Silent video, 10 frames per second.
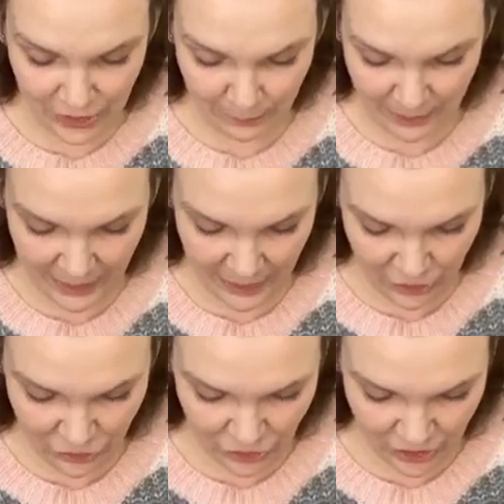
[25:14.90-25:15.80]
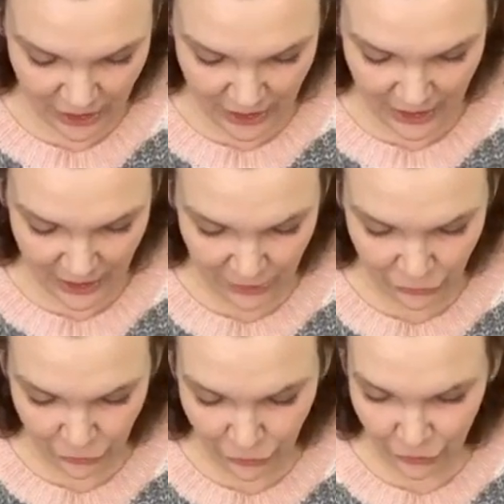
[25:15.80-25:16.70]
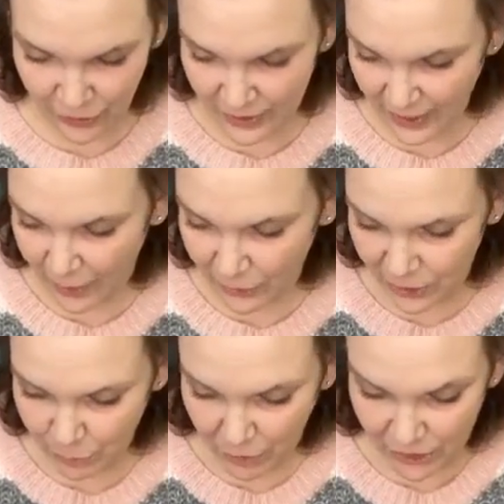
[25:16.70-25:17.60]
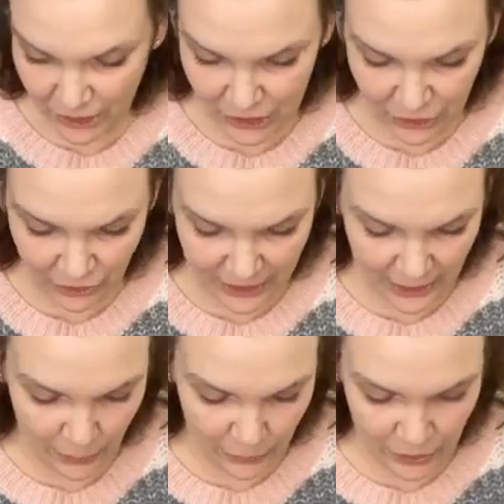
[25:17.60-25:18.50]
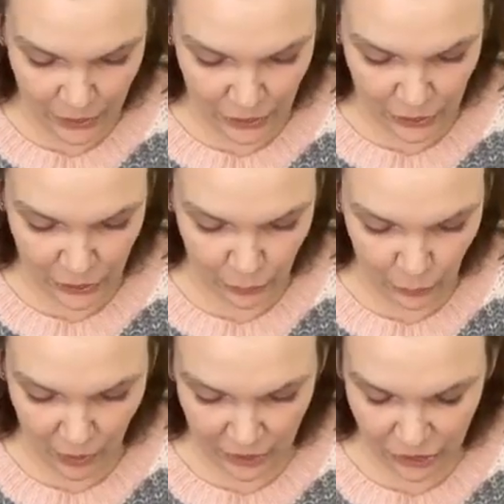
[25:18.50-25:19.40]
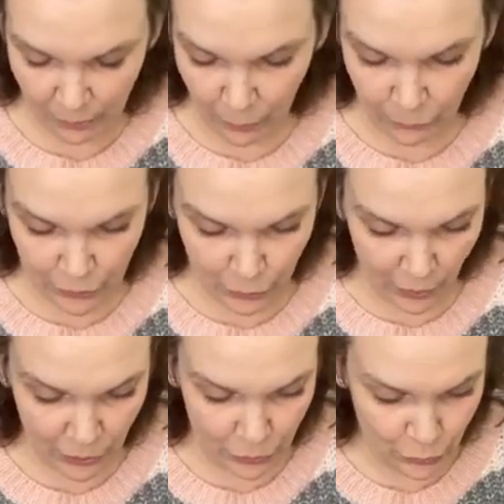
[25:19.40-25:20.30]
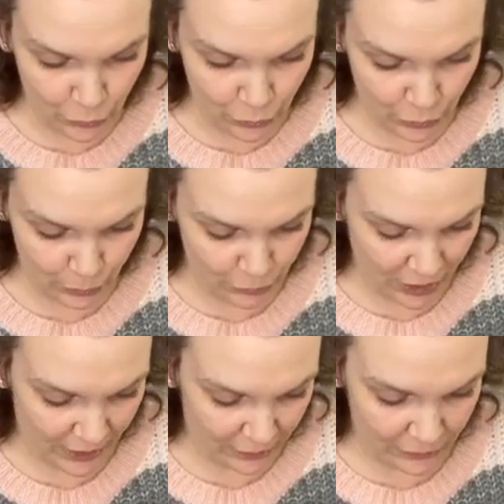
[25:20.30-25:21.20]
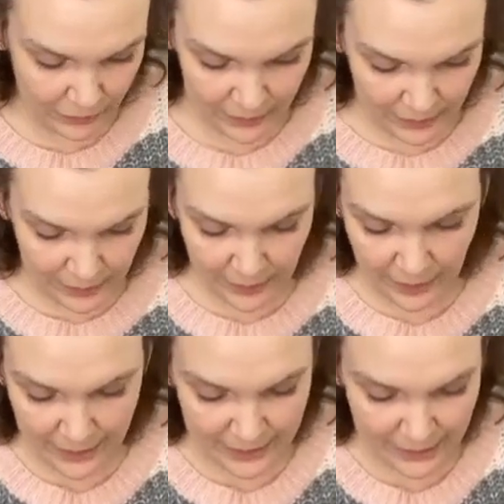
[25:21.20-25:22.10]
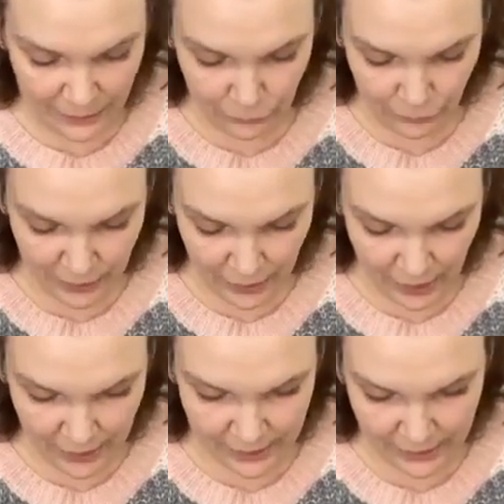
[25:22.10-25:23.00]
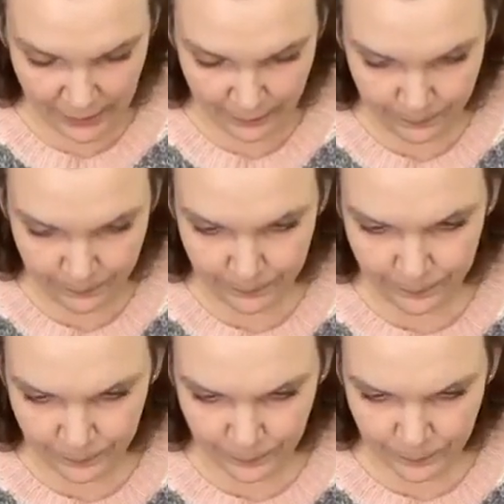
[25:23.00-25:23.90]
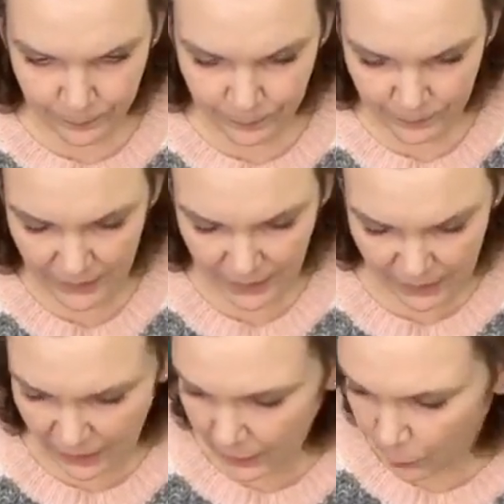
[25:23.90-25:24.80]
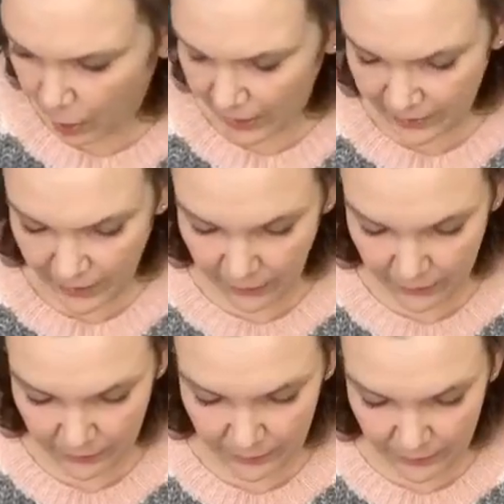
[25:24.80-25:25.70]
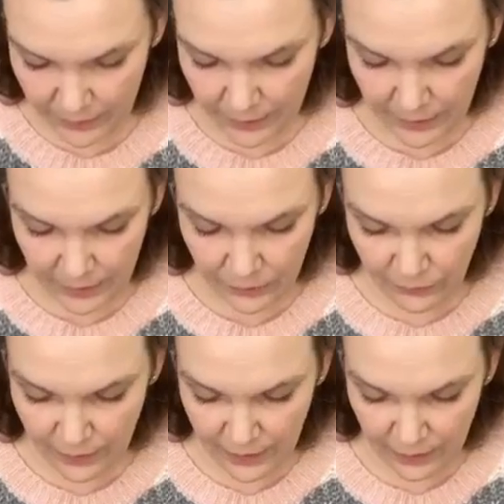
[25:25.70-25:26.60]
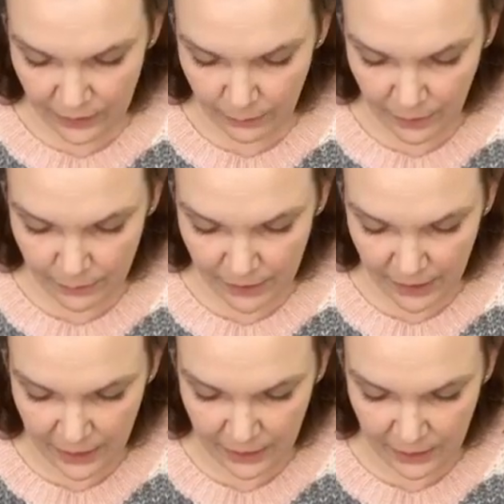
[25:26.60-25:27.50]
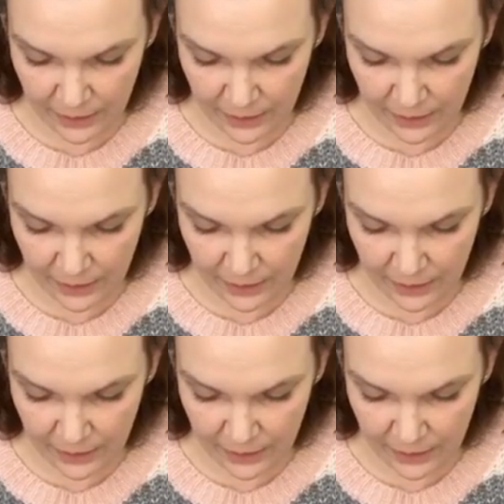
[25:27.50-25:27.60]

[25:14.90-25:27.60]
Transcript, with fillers: to the page and you're curious how this project started out, you'll want to jump over to our YouTube channel. I didn't realize, it's a little wide there. It's funny how sometimes they